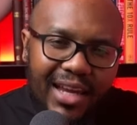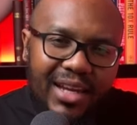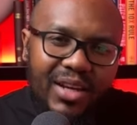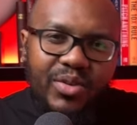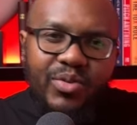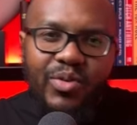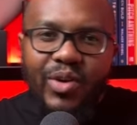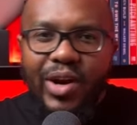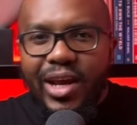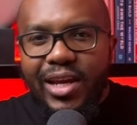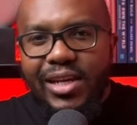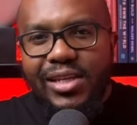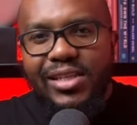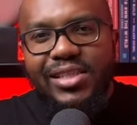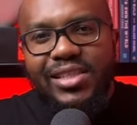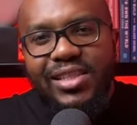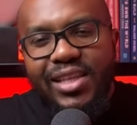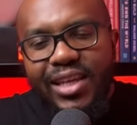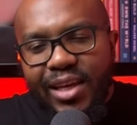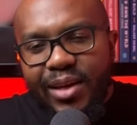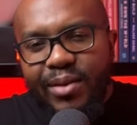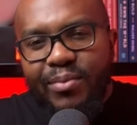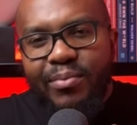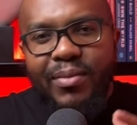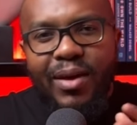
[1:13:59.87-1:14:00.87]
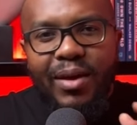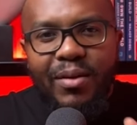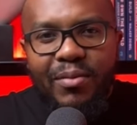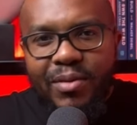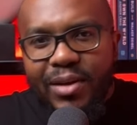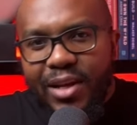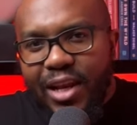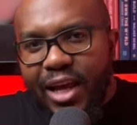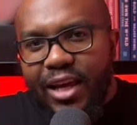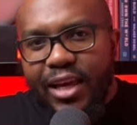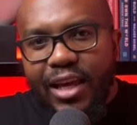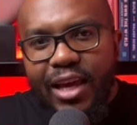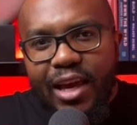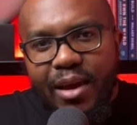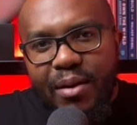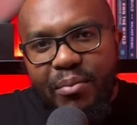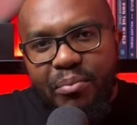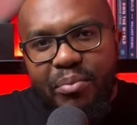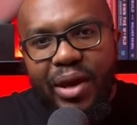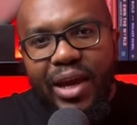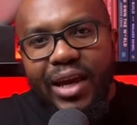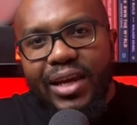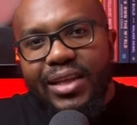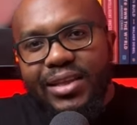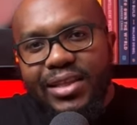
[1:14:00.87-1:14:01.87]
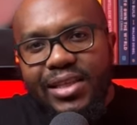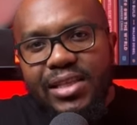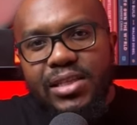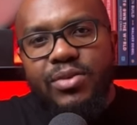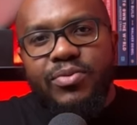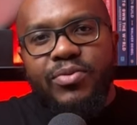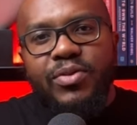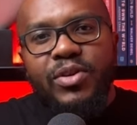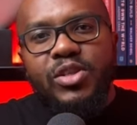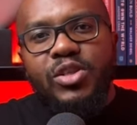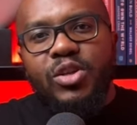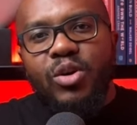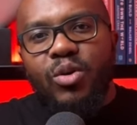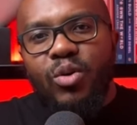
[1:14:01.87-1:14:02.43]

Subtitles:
grayish theme, maybe like paint these feature